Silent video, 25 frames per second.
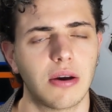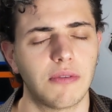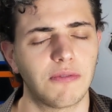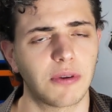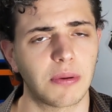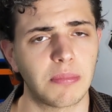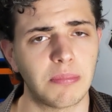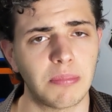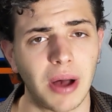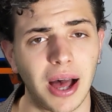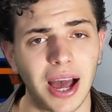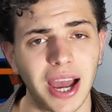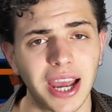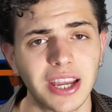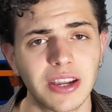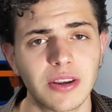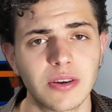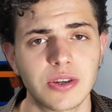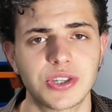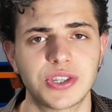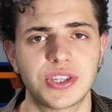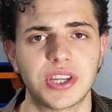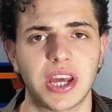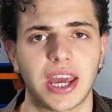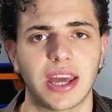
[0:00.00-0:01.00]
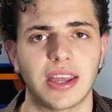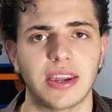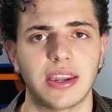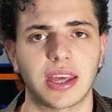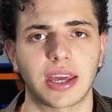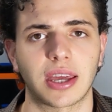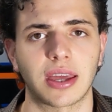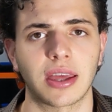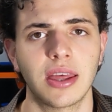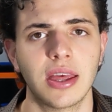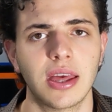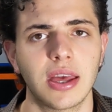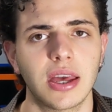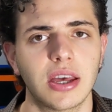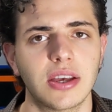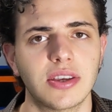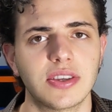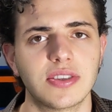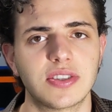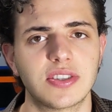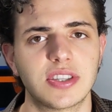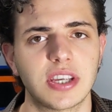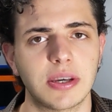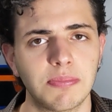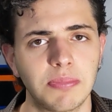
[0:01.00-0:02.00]
From my understanding,
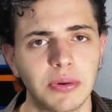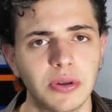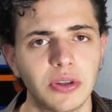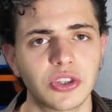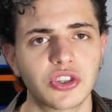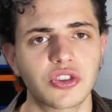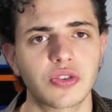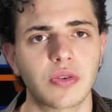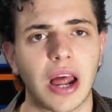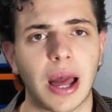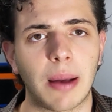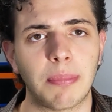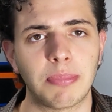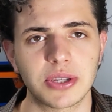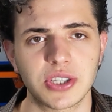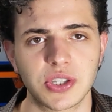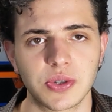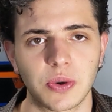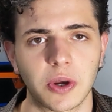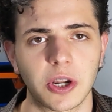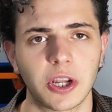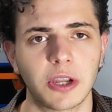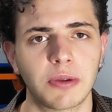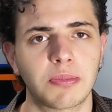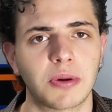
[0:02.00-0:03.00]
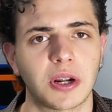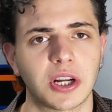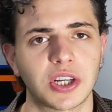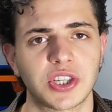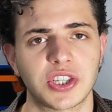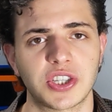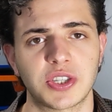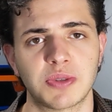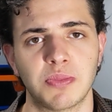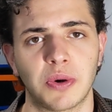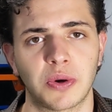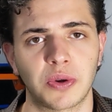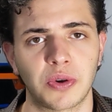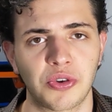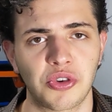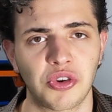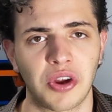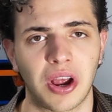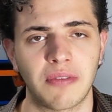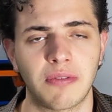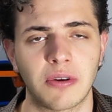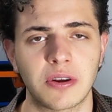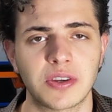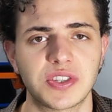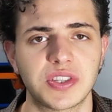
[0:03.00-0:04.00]
simple trapezoidal brushless motor
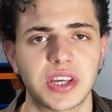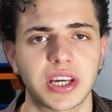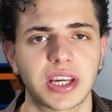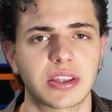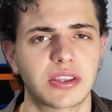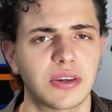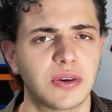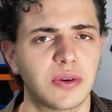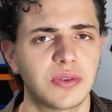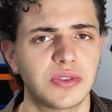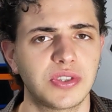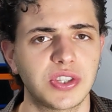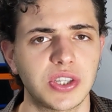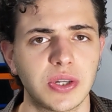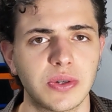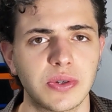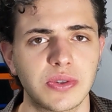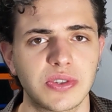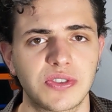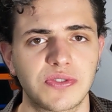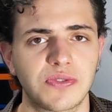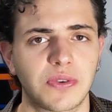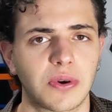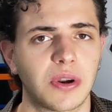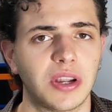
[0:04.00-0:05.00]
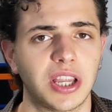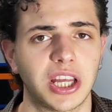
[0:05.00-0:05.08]
drivers like those used for